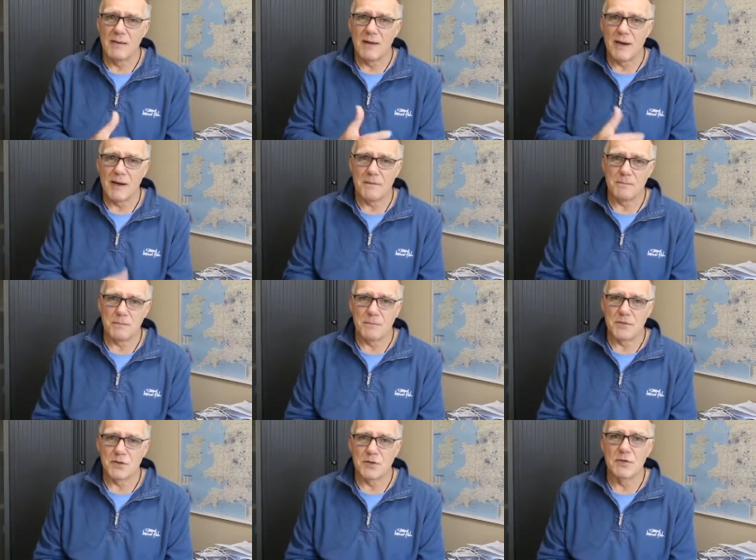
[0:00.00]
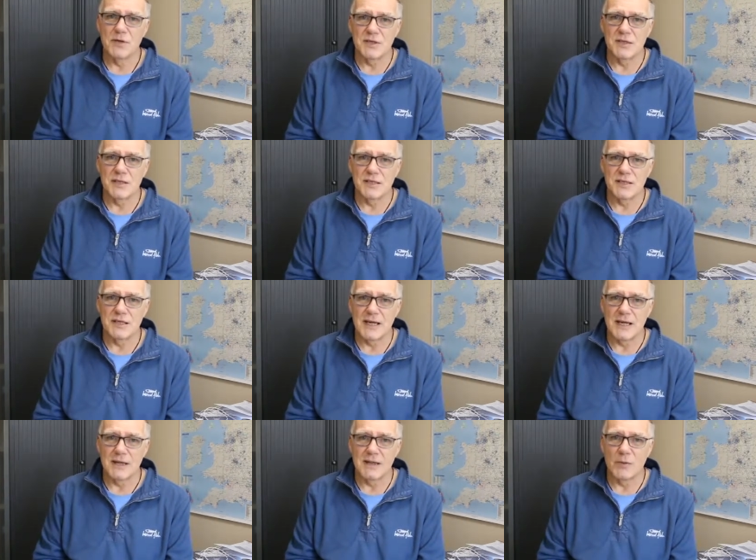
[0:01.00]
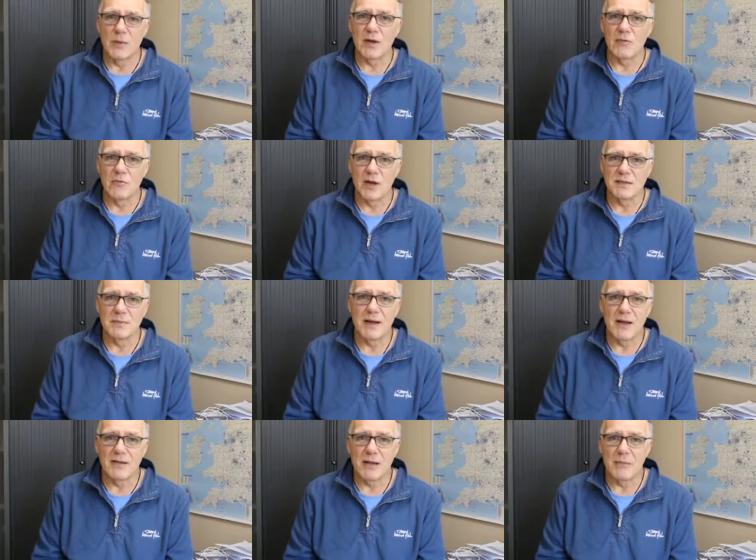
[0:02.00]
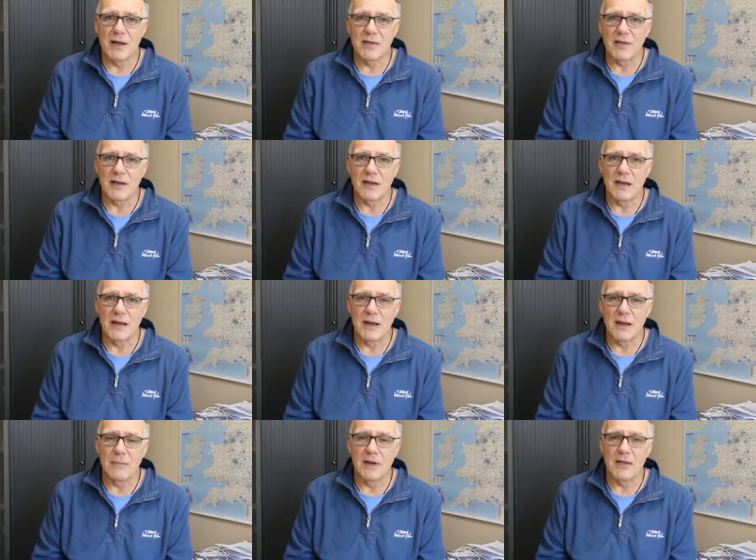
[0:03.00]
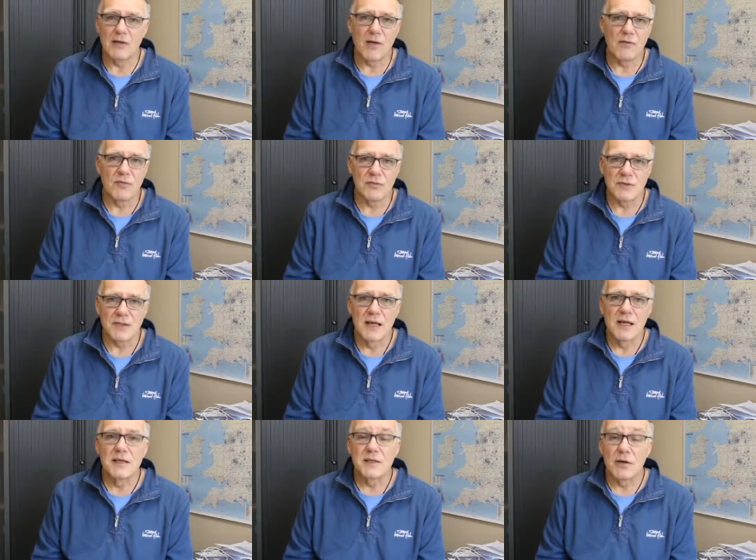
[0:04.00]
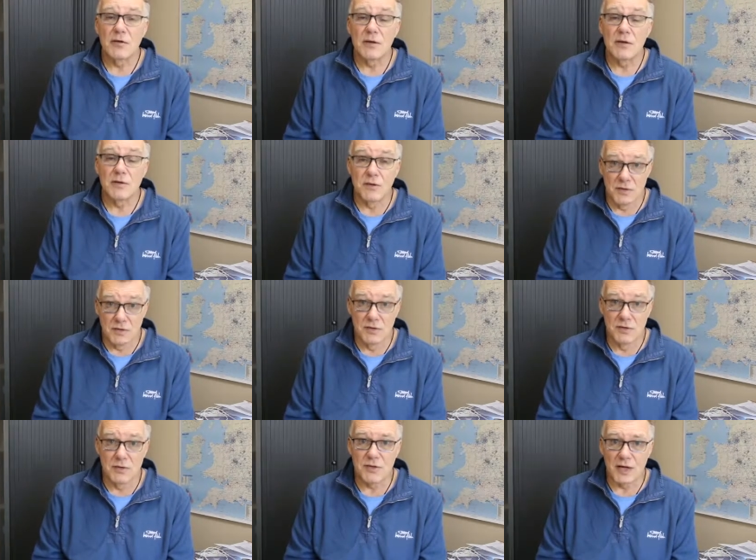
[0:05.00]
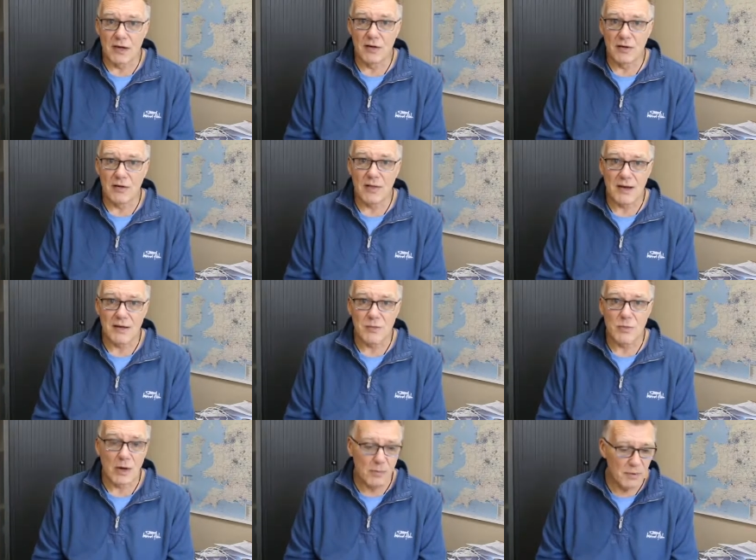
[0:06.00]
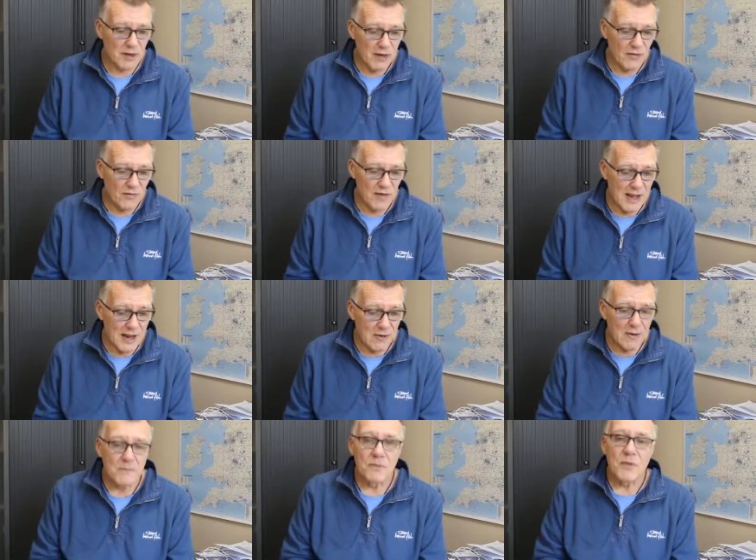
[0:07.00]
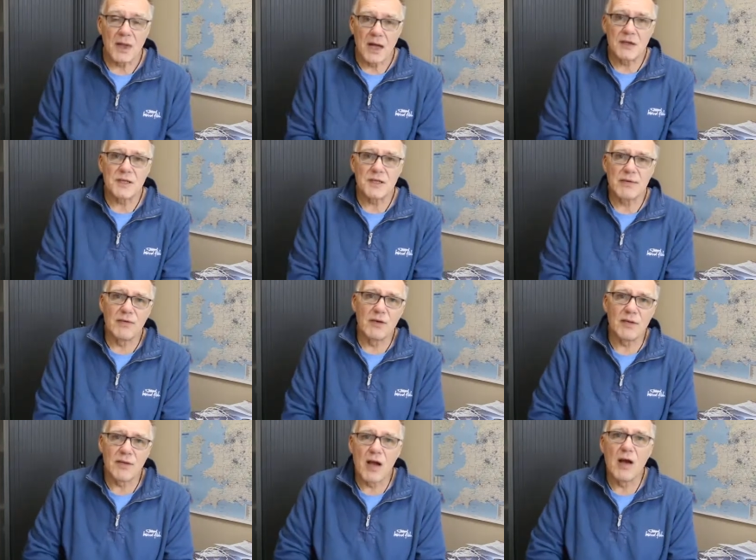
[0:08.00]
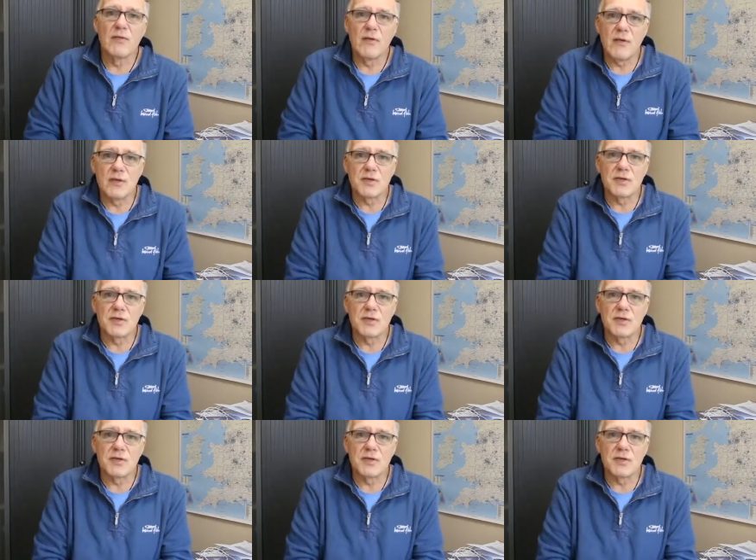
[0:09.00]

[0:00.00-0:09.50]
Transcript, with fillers: um, stories that uh, that we can write about about the uh, about the conference. So do take a look at that as well. But for now, uh, just have a look at the overview